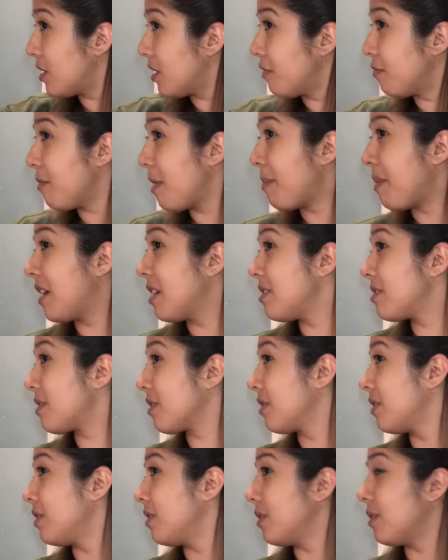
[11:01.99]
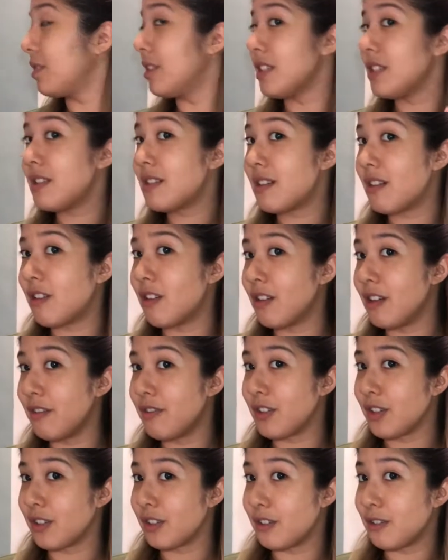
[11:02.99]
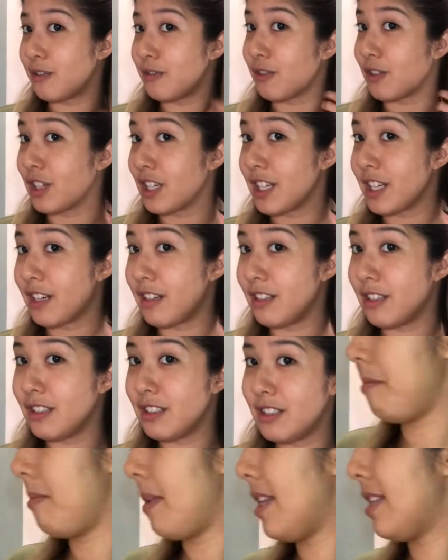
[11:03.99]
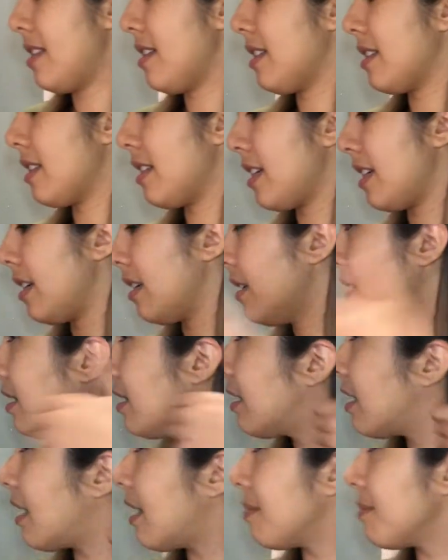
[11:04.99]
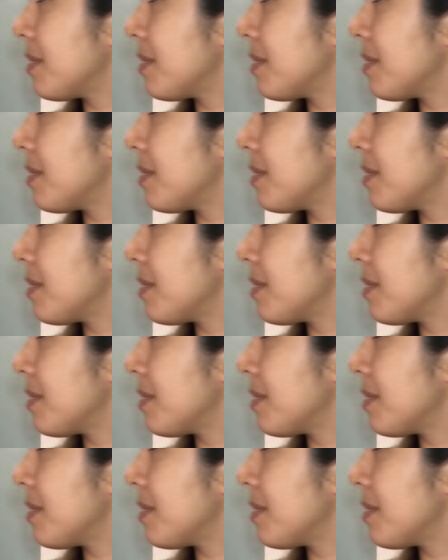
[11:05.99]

if my parents are gonna notice or if they're gonna freak at all. Basically, I'm